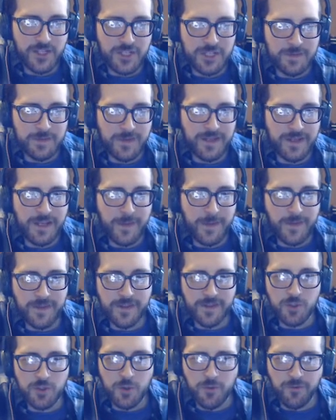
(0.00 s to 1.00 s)
she's been keeping
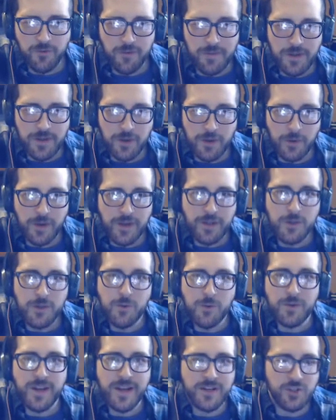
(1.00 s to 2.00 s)
the truth from you.
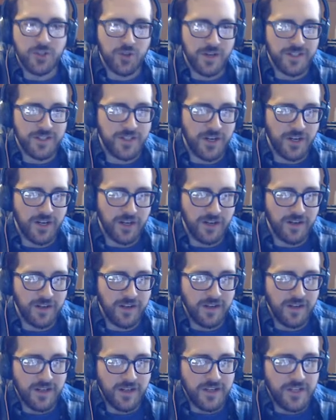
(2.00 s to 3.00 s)
You can't trust her.
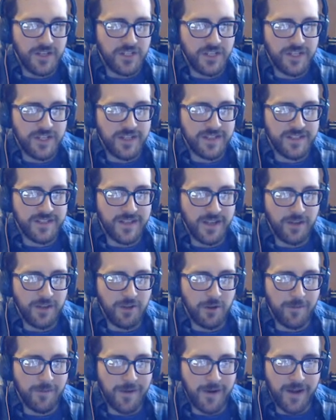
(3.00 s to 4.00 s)
She didn't tell
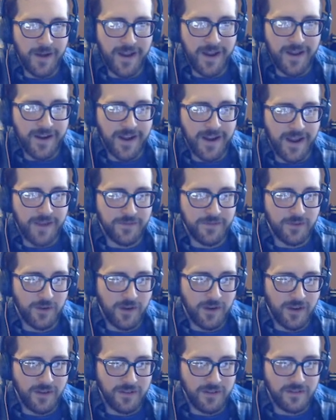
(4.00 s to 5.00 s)
you about Hannah after
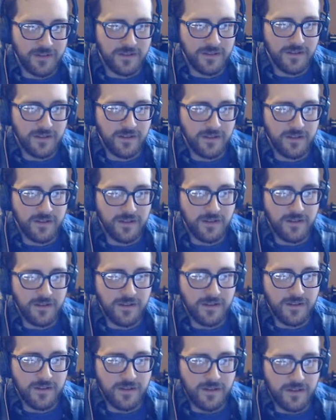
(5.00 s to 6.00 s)
all.
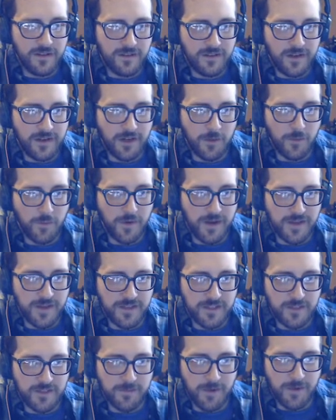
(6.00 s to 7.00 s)
There it
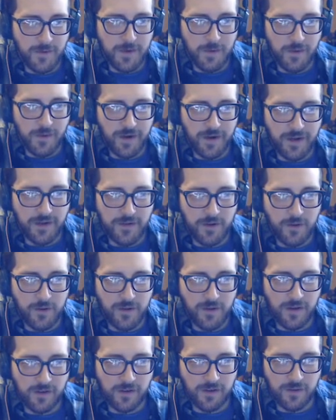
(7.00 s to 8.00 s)
was, the moment where I could no
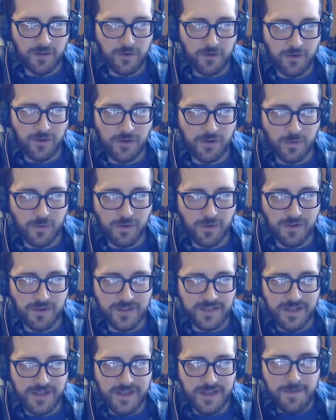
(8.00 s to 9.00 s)
longer ignore her
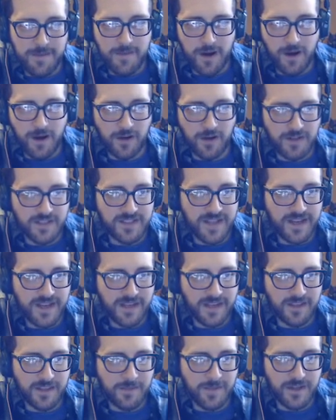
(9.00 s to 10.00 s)
words. My heart
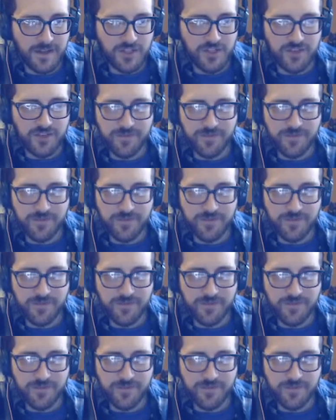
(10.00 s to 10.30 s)
sank at the mention